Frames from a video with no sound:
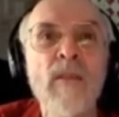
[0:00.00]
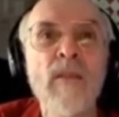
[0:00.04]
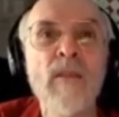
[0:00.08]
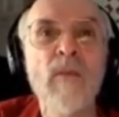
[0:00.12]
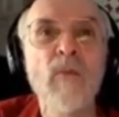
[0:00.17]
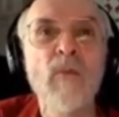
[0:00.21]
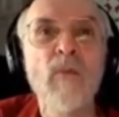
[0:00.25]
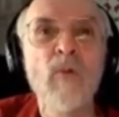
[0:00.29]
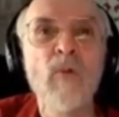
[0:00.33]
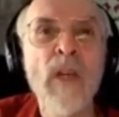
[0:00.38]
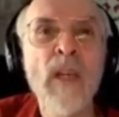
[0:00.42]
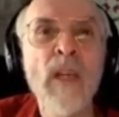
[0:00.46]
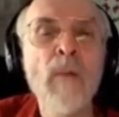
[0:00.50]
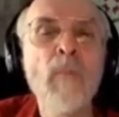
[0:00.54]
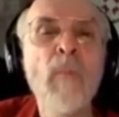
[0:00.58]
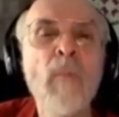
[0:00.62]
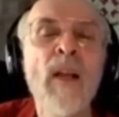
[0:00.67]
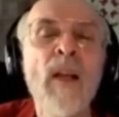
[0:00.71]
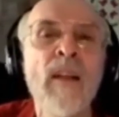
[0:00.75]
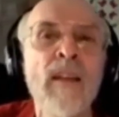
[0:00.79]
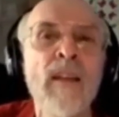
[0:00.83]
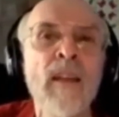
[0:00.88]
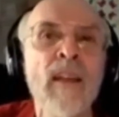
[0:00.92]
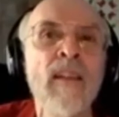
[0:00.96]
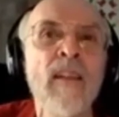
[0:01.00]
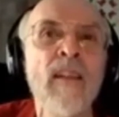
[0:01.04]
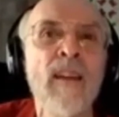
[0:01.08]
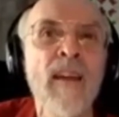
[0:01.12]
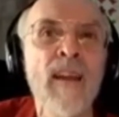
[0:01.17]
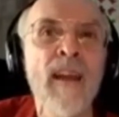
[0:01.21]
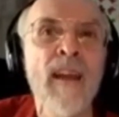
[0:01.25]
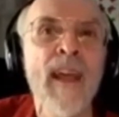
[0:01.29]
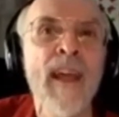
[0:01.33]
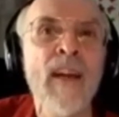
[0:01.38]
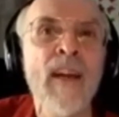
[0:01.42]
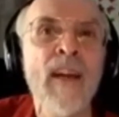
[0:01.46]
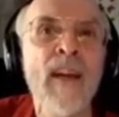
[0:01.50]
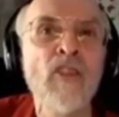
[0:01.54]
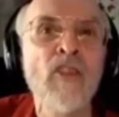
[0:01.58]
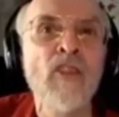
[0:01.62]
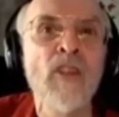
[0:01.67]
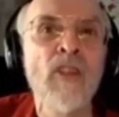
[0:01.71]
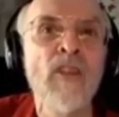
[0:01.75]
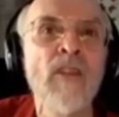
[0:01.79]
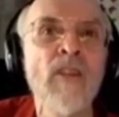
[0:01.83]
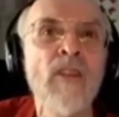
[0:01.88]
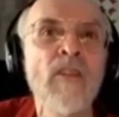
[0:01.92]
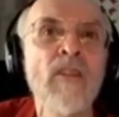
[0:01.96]
rebuilding the
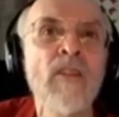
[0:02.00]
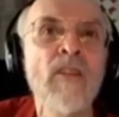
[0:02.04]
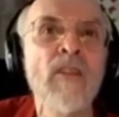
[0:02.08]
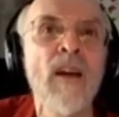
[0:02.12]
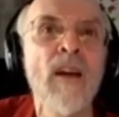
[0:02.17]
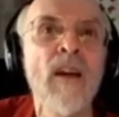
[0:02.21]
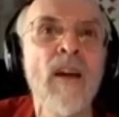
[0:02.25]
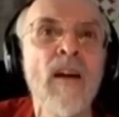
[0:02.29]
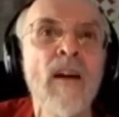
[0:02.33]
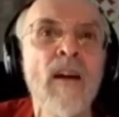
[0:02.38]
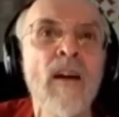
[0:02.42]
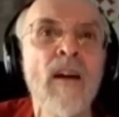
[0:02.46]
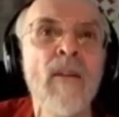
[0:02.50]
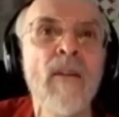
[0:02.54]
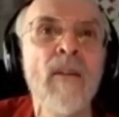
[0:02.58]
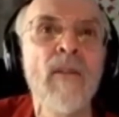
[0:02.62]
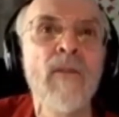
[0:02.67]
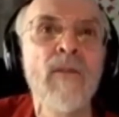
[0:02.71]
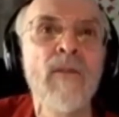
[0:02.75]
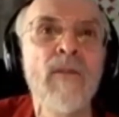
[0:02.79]
connections of